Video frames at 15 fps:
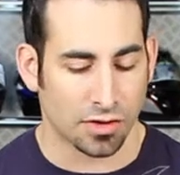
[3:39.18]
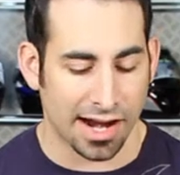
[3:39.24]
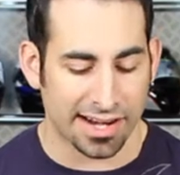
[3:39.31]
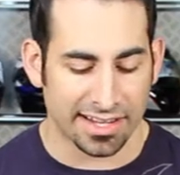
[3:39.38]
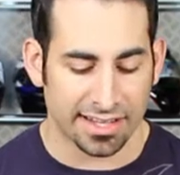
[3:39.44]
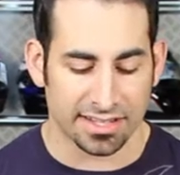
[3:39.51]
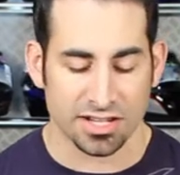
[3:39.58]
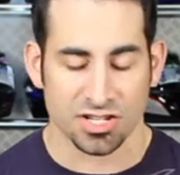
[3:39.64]

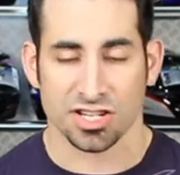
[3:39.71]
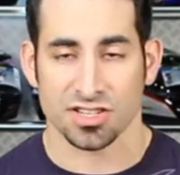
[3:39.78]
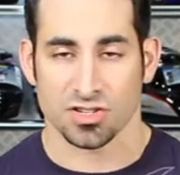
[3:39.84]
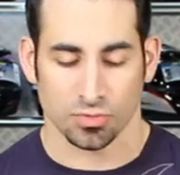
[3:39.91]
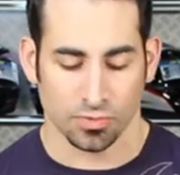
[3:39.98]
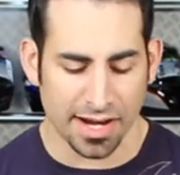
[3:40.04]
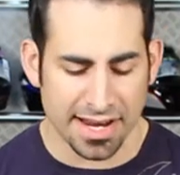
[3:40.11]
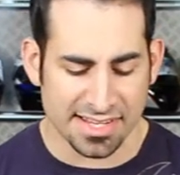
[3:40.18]
riding conditions
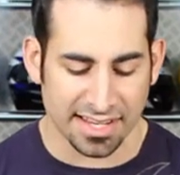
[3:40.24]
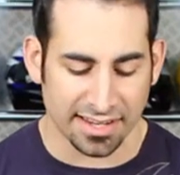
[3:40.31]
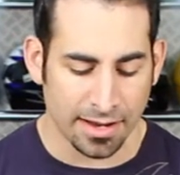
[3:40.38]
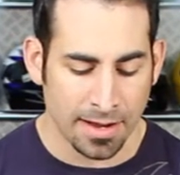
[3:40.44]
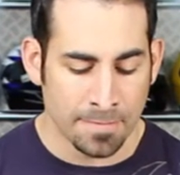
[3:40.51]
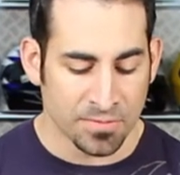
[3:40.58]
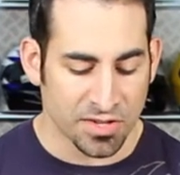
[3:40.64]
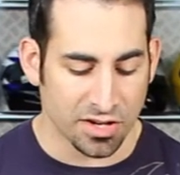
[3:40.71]
or racing,
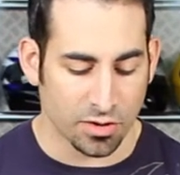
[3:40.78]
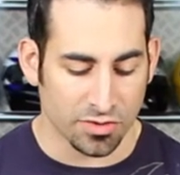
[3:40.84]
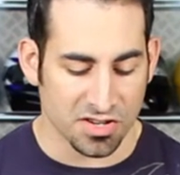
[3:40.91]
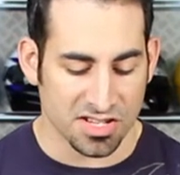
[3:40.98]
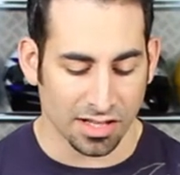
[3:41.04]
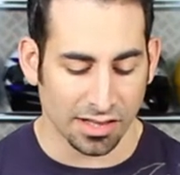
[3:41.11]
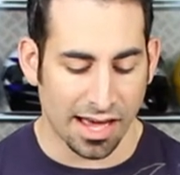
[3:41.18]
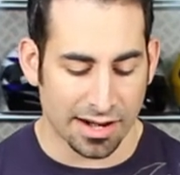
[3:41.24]
you know,
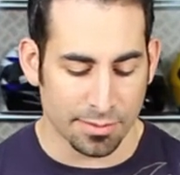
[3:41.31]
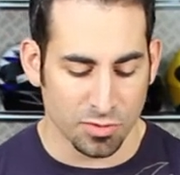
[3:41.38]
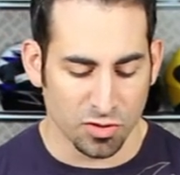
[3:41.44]
there's a lot of